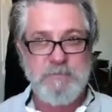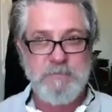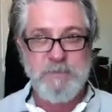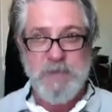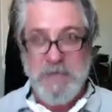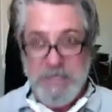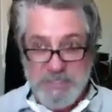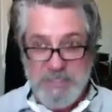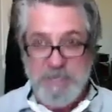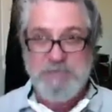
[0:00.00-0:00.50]

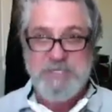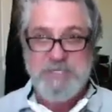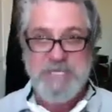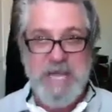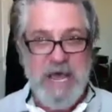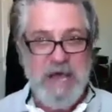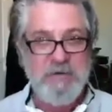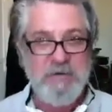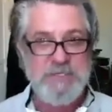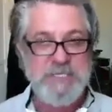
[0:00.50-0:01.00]
do you see
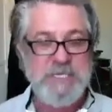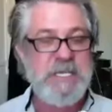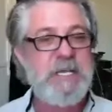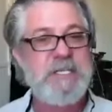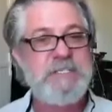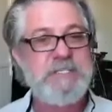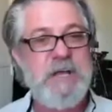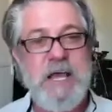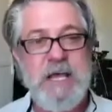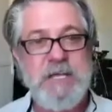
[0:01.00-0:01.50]
housing
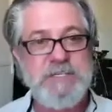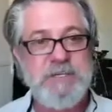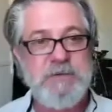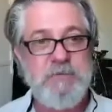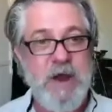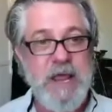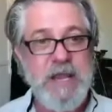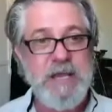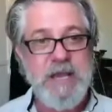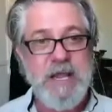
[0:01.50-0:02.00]
as a
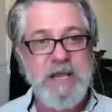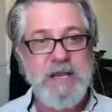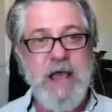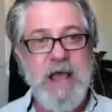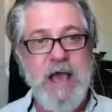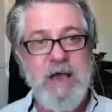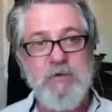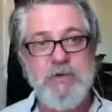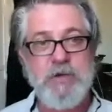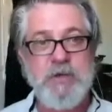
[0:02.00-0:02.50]
right, and
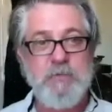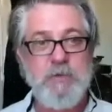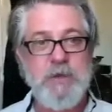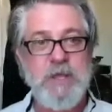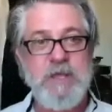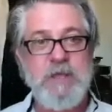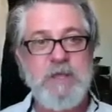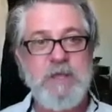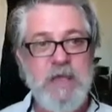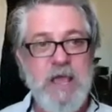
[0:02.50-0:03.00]
how could
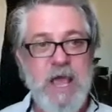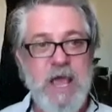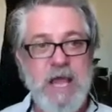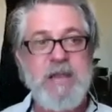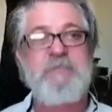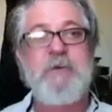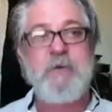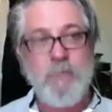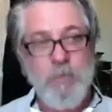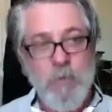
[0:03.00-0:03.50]
we, and
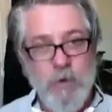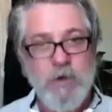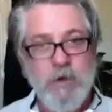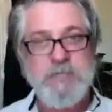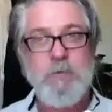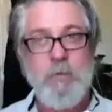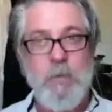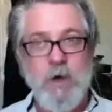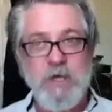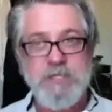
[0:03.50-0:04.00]
if it
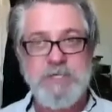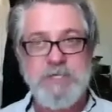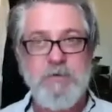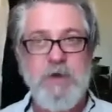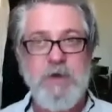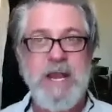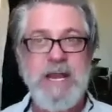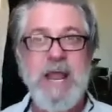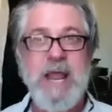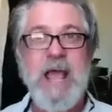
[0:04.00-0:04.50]
was a
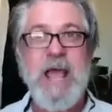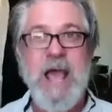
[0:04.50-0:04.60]
right,